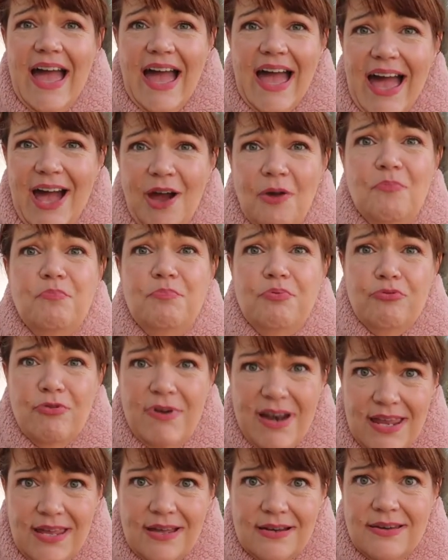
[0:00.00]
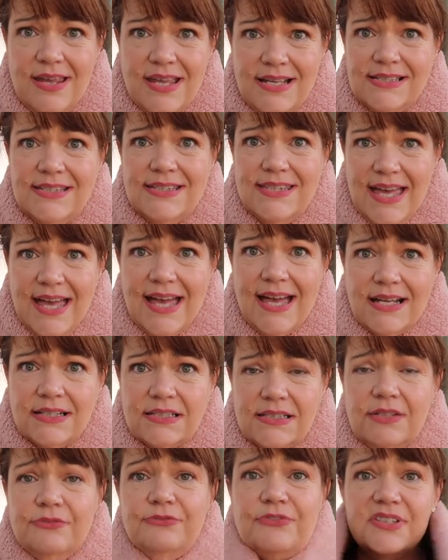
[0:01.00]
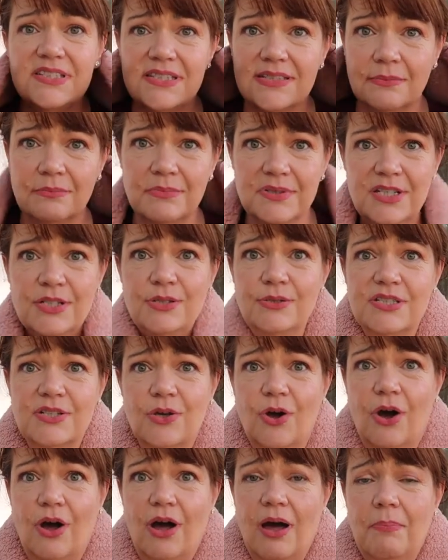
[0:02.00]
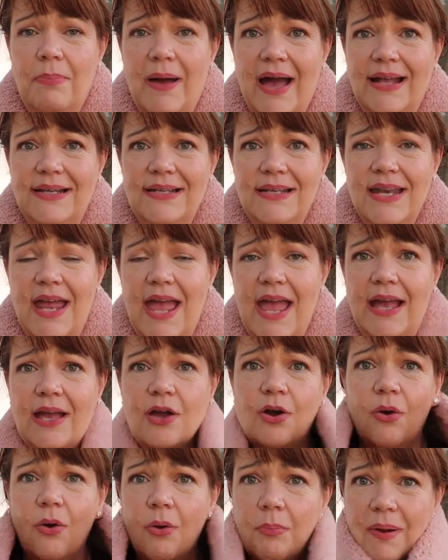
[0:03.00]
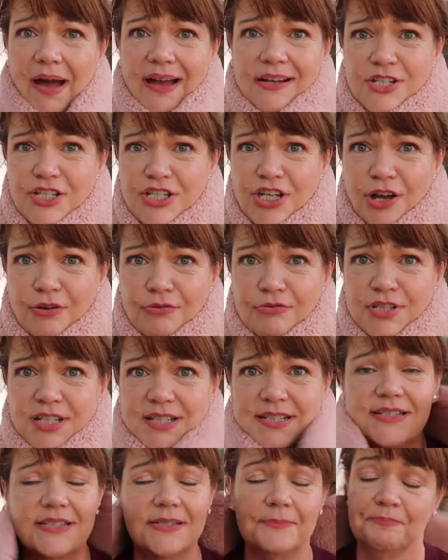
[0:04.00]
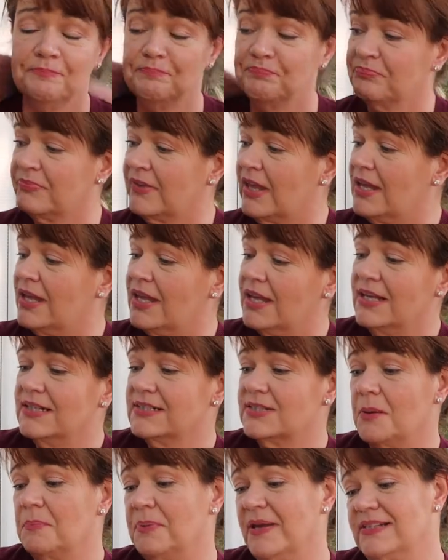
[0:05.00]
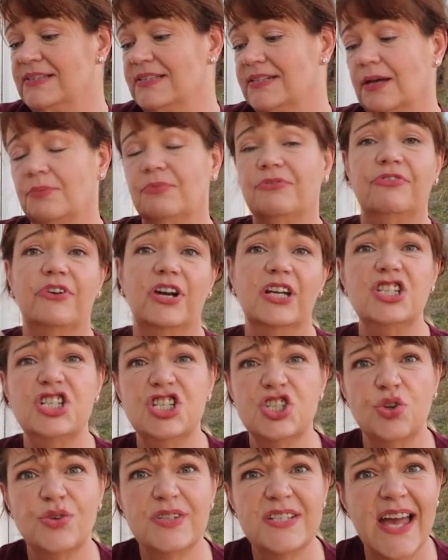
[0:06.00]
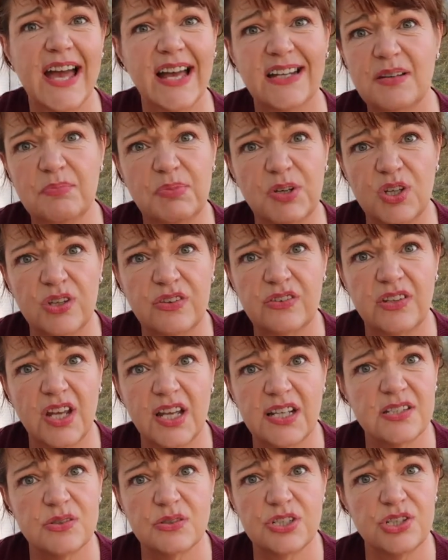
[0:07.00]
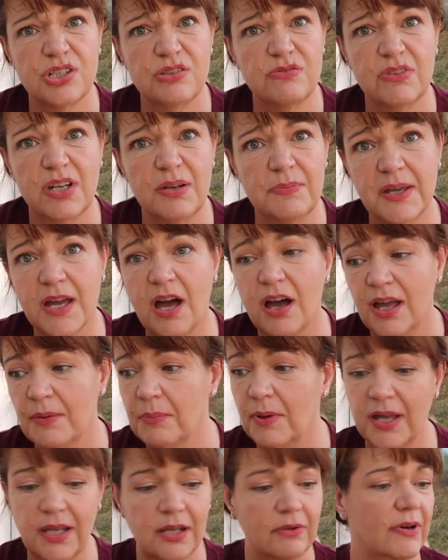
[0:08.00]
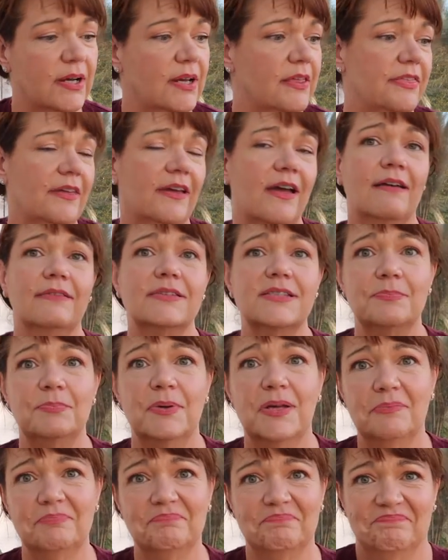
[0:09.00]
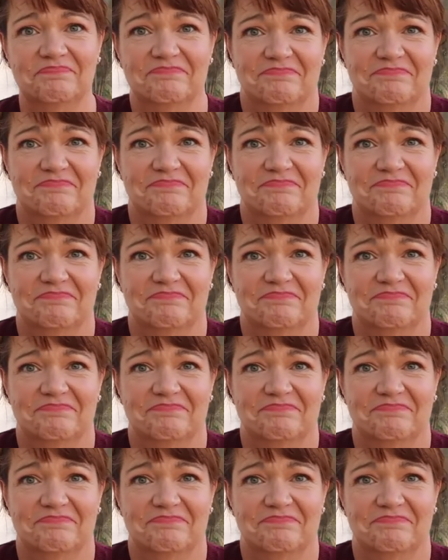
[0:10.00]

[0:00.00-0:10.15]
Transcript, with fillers: how brilliant is that for somebody who's got a bad neck or bad shoulders? So I picked it up for her. She's already had a birthday, so I shouldn't really be buying her anything else, but